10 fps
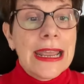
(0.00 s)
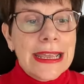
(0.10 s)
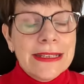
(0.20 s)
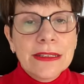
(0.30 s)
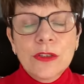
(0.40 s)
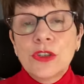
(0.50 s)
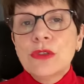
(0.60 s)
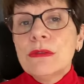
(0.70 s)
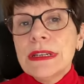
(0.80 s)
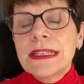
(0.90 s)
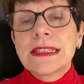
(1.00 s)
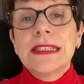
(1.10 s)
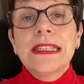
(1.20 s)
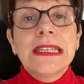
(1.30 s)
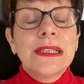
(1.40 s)
And the, you will
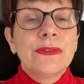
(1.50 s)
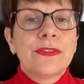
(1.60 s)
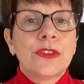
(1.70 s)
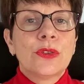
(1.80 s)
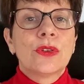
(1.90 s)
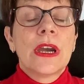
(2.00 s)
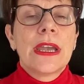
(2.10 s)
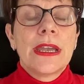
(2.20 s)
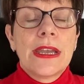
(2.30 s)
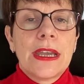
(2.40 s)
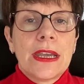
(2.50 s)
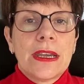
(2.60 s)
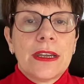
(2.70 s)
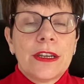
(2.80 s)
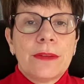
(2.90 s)
see if your
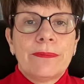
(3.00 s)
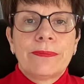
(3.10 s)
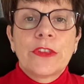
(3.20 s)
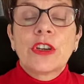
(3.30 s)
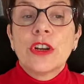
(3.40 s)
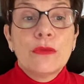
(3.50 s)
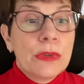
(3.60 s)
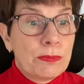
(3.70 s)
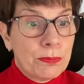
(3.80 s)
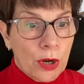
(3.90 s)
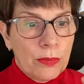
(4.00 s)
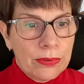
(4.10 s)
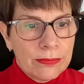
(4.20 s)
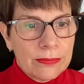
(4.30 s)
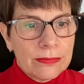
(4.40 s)
um, the color would pop.
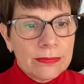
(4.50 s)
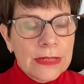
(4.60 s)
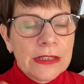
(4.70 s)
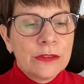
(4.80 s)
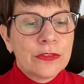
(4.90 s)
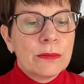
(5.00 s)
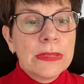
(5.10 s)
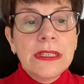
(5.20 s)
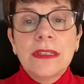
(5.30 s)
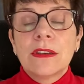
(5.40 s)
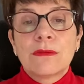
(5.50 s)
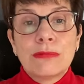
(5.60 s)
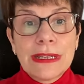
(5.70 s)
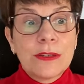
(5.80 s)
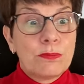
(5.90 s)
I know for me,
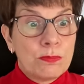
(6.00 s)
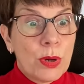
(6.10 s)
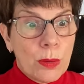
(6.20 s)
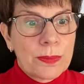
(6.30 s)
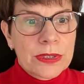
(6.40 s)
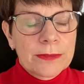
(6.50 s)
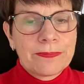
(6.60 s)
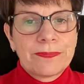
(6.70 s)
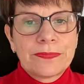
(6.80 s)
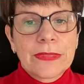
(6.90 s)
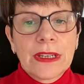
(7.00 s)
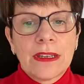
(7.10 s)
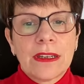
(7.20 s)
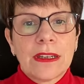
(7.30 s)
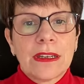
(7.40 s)
red pops.
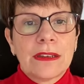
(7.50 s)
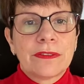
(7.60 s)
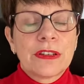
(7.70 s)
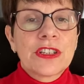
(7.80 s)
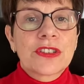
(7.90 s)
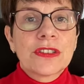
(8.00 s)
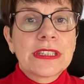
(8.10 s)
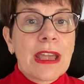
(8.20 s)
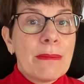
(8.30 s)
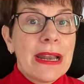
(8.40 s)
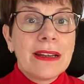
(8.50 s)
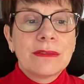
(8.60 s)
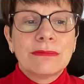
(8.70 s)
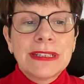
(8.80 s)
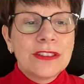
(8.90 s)
Uh, for instance, camel
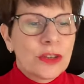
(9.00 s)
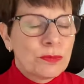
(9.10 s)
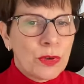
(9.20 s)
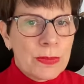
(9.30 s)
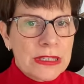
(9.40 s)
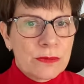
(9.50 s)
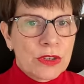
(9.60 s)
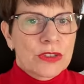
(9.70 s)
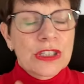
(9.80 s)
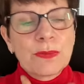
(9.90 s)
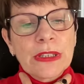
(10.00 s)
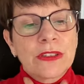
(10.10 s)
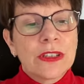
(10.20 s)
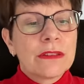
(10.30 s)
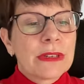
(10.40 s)
will not pop as much, so it's
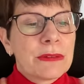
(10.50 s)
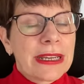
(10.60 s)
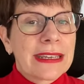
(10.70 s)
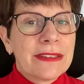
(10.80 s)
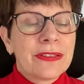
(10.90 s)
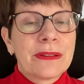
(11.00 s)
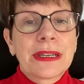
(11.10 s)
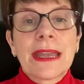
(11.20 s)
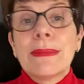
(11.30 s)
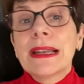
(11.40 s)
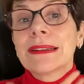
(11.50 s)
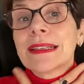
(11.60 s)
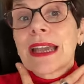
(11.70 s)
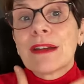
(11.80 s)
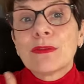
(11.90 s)
better when I wear, if I'm a camel that I
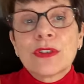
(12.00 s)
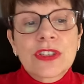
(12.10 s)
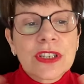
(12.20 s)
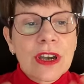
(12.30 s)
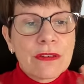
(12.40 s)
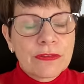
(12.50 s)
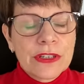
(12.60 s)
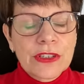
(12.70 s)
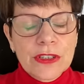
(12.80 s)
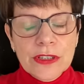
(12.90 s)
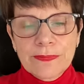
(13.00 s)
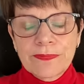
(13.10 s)
have a scarf, for instance.